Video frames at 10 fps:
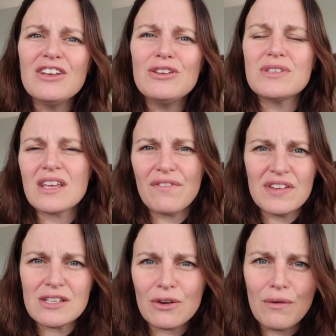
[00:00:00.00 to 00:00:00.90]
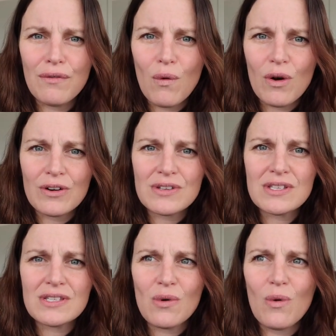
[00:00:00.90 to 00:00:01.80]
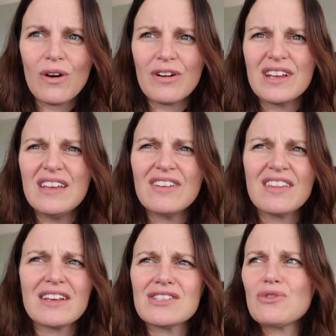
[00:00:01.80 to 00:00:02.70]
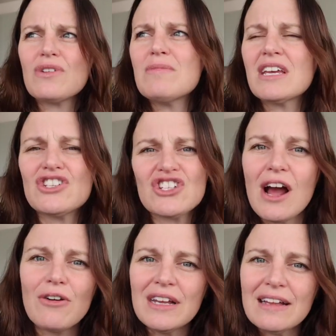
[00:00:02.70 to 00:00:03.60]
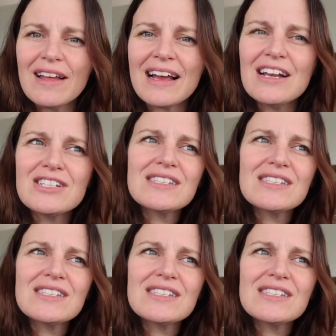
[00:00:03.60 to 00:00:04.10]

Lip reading: using physical force or even like screaming and shouting. Like, I